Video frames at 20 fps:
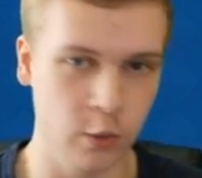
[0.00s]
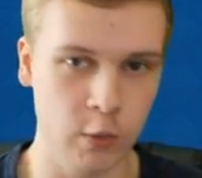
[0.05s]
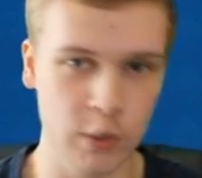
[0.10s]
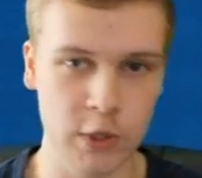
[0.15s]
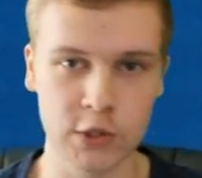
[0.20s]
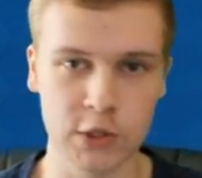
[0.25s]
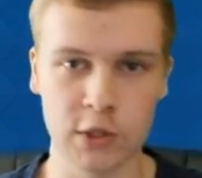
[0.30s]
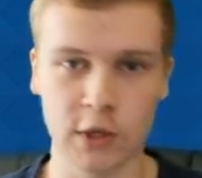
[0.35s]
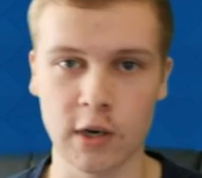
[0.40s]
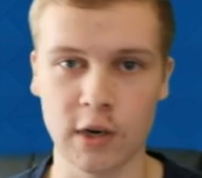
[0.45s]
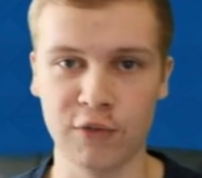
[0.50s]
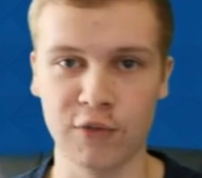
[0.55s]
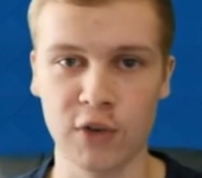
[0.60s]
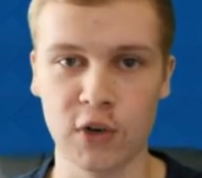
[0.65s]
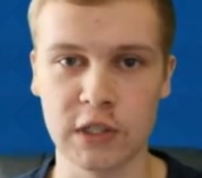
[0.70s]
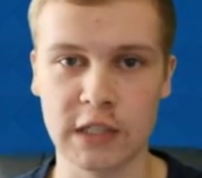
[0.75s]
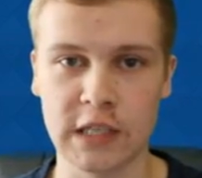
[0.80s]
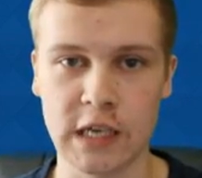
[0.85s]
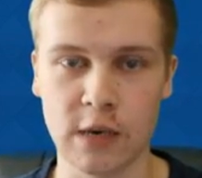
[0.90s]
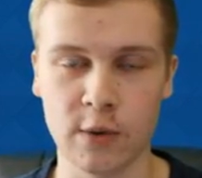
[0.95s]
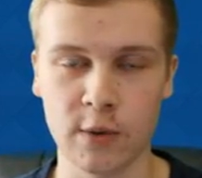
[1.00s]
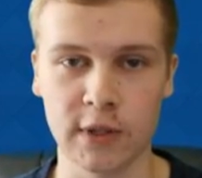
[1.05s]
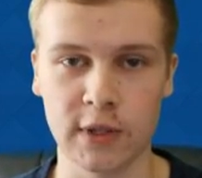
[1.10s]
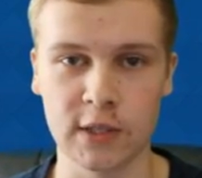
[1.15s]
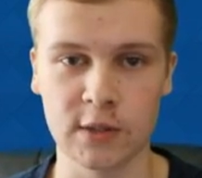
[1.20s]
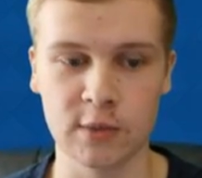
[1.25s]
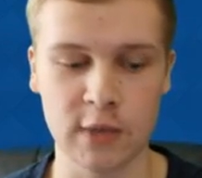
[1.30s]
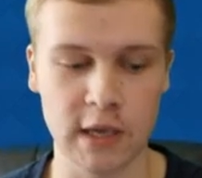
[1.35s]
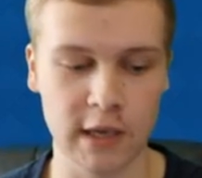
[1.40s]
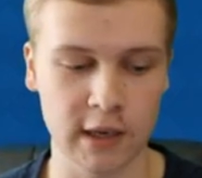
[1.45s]
we just took our first L with
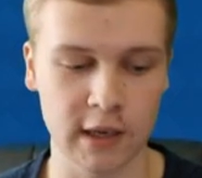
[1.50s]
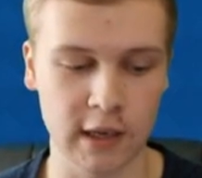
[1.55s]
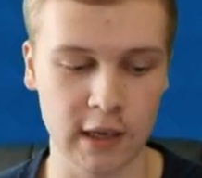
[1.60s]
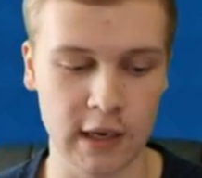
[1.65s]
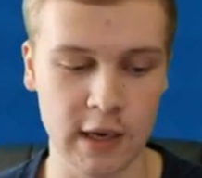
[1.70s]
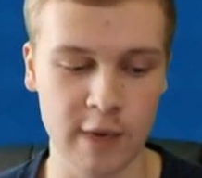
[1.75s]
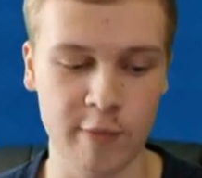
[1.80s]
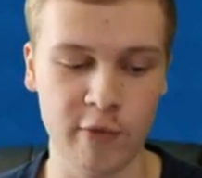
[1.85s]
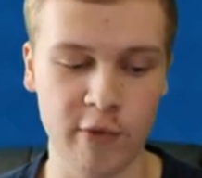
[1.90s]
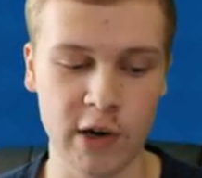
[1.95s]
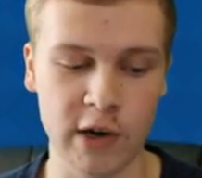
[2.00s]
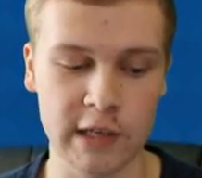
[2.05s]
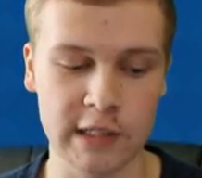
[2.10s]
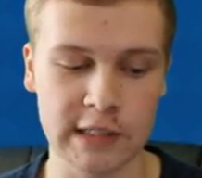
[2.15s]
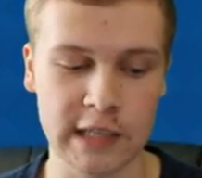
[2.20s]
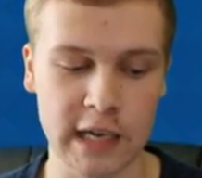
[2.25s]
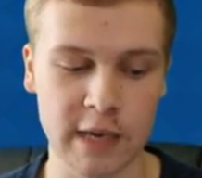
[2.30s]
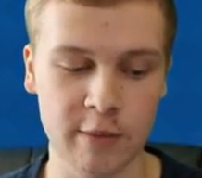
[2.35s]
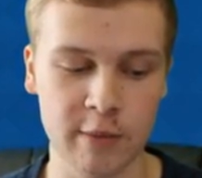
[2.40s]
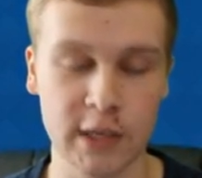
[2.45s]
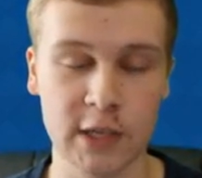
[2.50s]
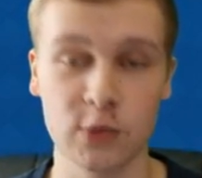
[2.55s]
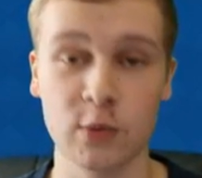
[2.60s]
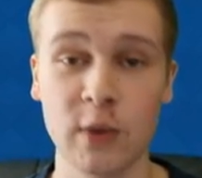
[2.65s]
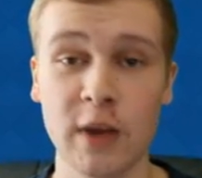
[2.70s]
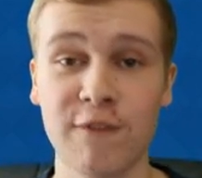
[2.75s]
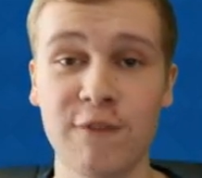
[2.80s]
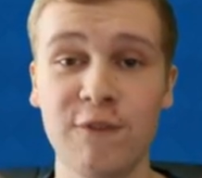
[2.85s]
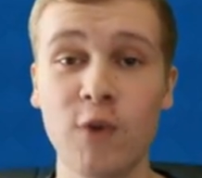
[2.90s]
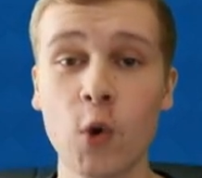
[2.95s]
this deck, and I'm very sad because
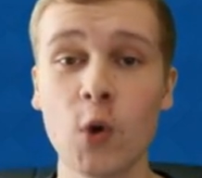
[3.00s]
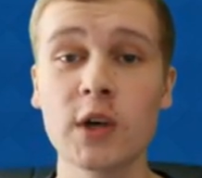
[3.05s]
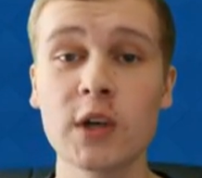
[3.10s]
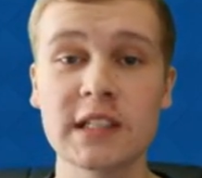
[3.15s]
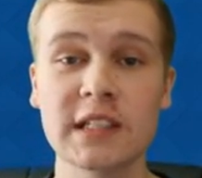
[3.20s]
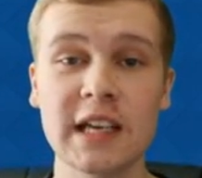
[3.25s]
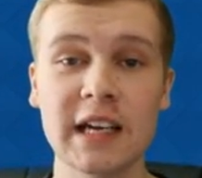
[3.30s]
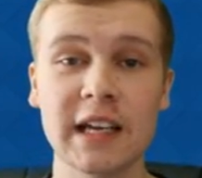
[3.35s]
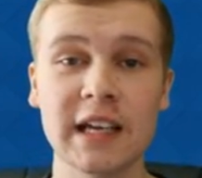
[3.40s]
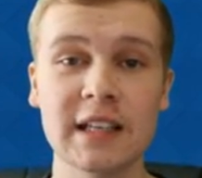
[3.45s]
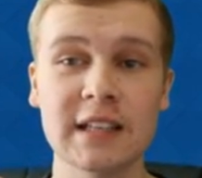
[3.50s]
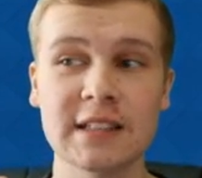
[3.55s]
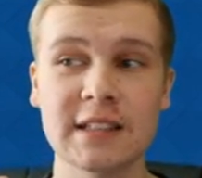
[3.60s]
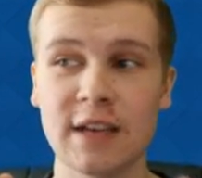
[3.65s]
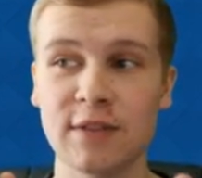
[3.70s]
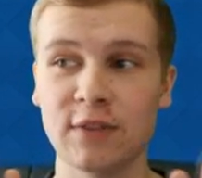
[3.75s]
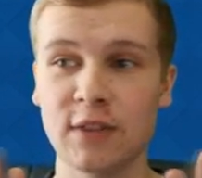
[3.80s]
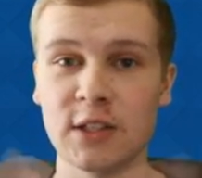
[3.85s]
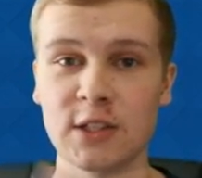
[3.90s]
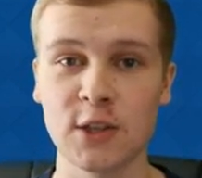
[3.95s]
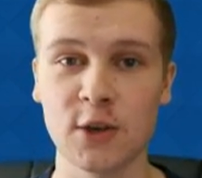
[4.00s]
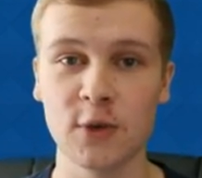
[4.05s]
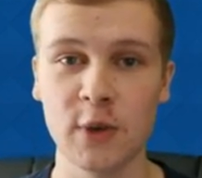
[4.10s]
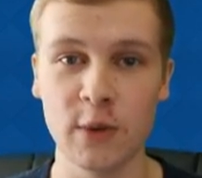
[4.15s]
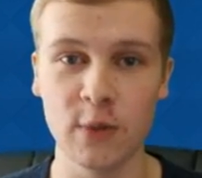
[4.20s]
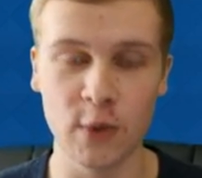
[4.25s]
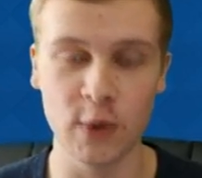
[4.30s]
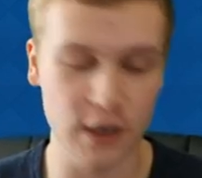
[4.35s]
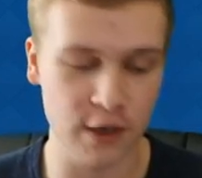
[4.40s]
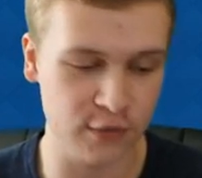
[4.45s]
we had four seconds left until
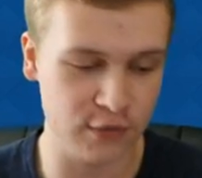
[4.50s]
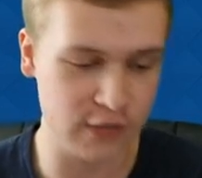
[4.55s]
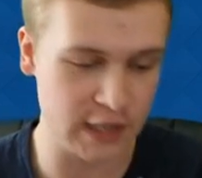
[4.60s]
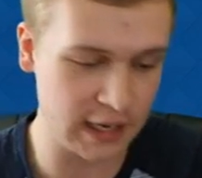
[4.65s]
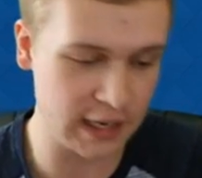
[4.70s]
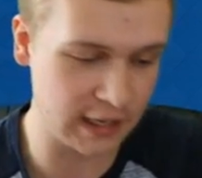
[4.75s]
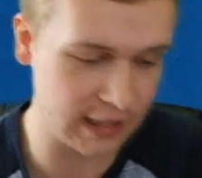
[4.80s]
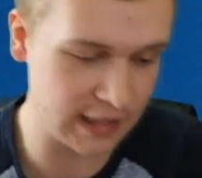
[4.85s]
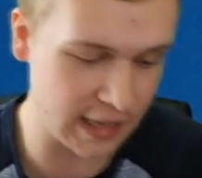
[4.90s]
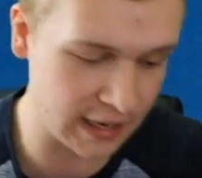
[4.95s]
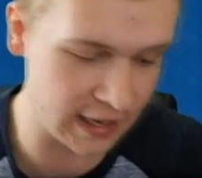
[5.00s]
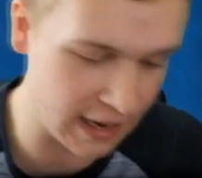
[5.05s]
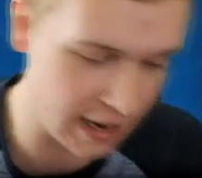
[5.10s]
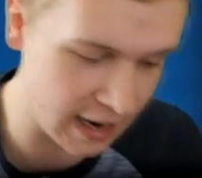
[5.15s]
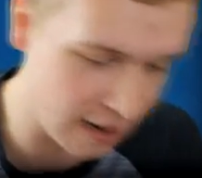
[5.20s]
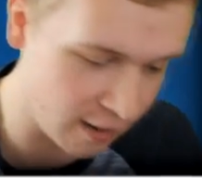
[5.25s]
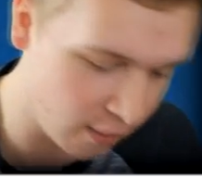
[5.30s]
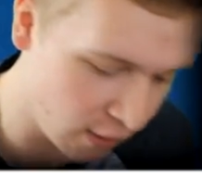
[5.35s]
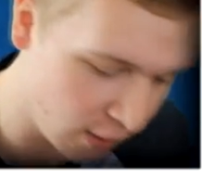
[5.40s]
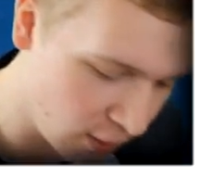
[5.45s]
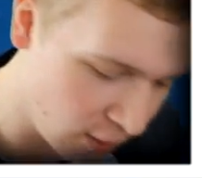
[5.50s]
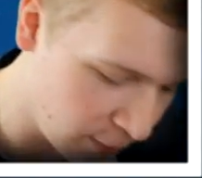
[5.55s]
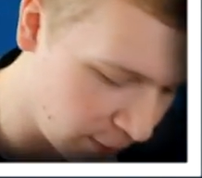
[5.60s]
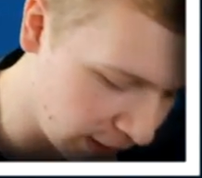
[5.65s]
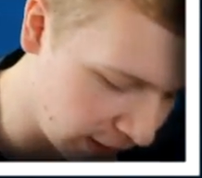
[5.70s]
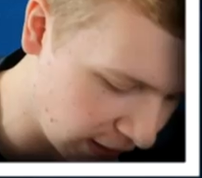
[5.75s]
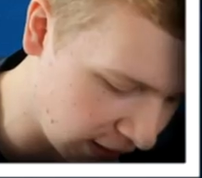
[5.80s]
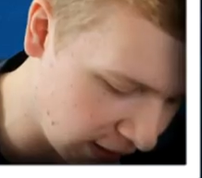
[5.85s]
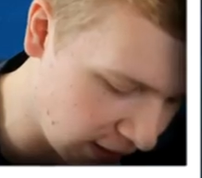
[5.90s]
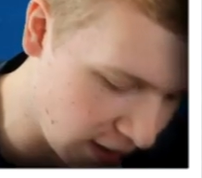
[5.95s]
we would have taken that out. Oh
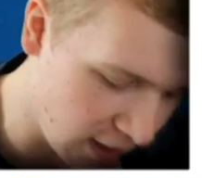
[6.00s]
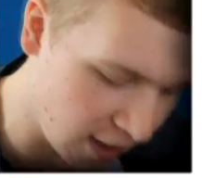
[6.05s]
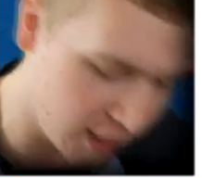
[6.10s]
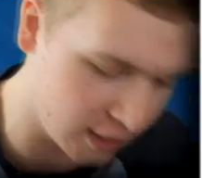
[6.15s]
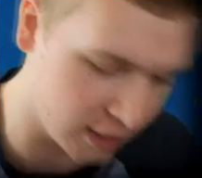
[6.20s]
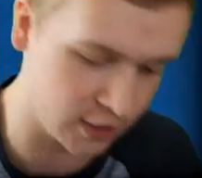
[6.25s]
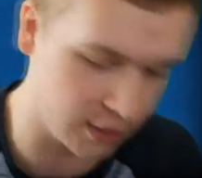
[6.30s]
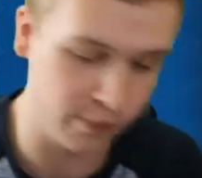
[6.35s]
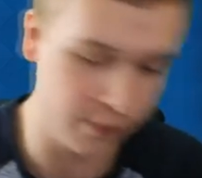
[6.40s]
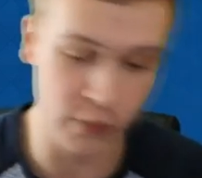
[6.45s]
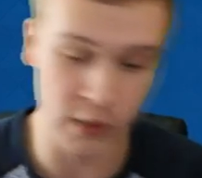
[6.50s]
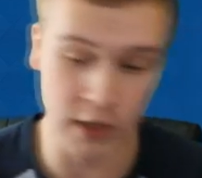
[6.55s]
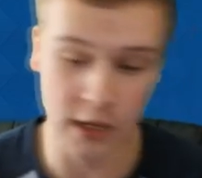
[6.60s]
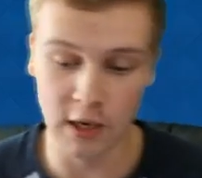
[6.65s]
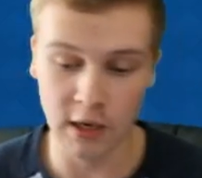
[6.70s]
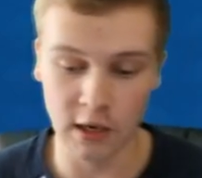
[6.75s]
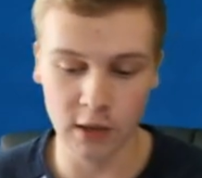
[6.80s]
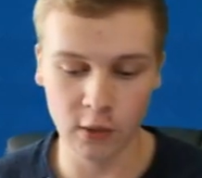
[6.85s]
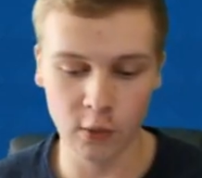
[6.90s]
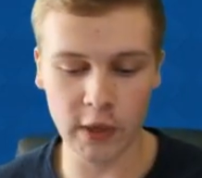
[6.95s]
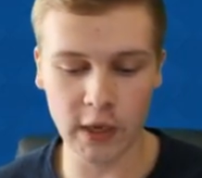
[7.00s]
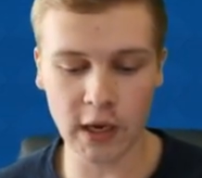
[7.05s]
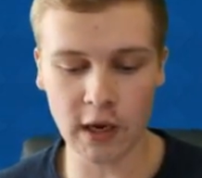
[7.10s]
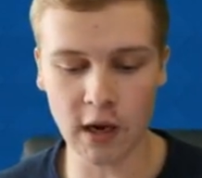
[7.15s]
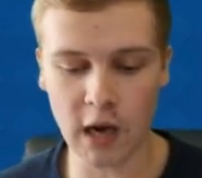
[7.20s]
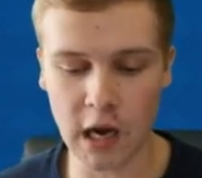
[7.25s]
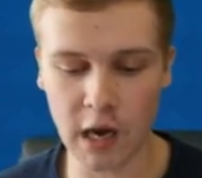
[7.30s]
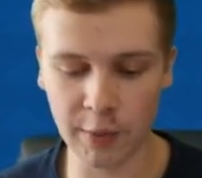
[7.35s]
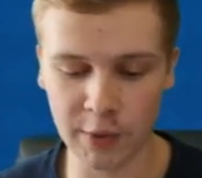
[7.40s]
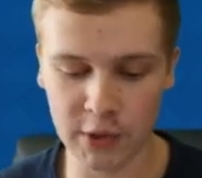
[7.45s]
my gosh. We
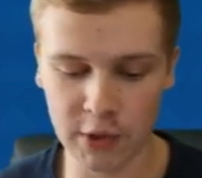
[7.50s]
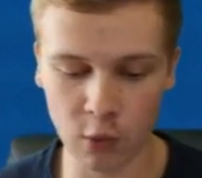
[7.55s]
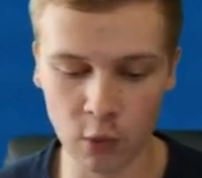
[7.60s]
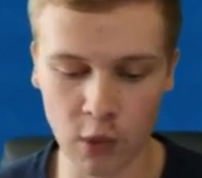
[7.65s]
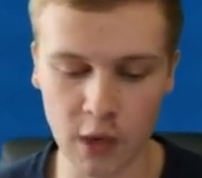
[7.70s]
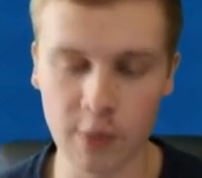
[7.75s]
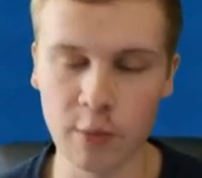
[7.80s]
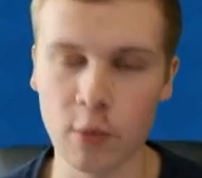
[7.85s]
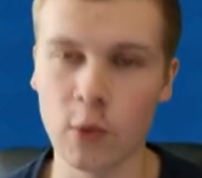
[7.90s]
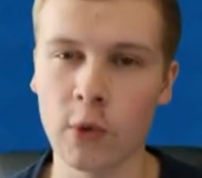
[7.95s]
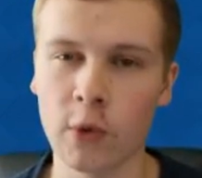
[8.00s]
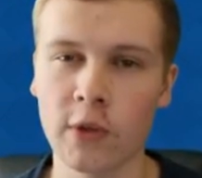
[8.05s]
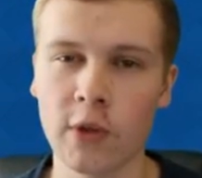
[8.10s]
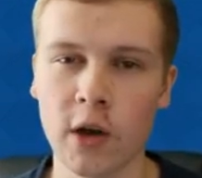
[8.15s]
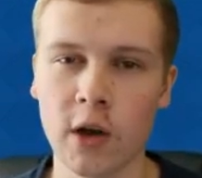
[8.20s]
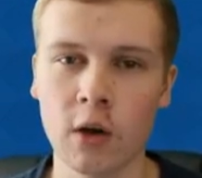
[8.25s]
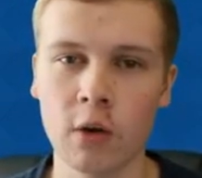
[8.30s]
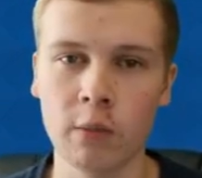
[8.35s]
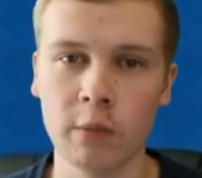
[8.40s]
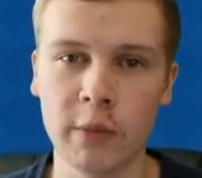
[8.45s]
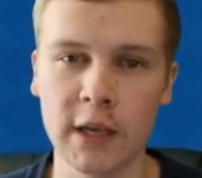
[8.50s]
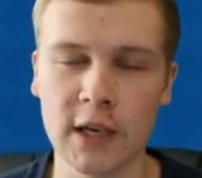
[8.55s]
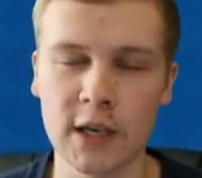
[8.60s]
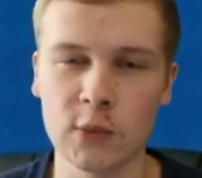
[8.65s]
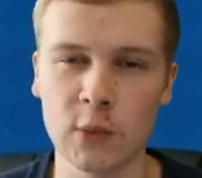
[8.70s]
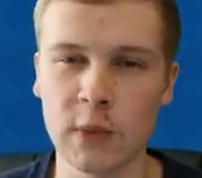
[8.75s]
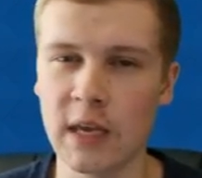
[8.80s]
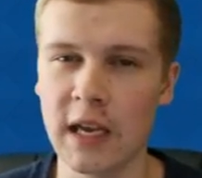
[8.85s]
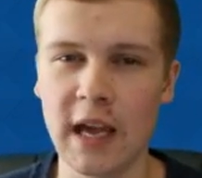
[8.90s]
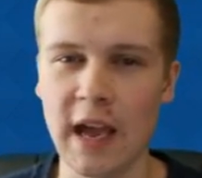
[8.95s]
gotta hop into one more though,
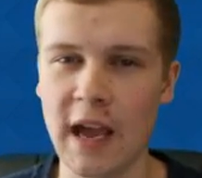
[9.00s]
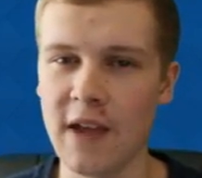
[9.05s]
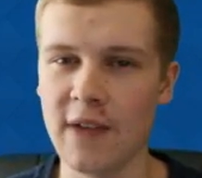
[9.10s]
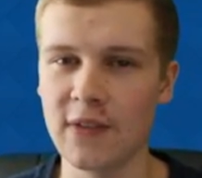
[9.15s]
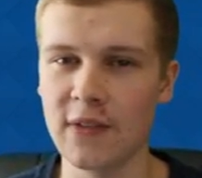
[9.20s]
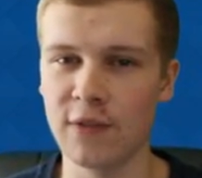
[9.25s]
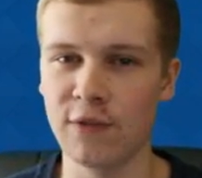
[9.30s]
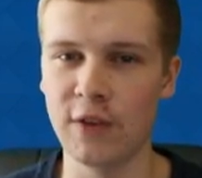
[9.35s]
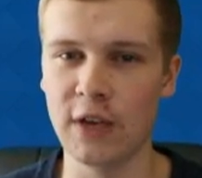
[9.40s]
because we can't end the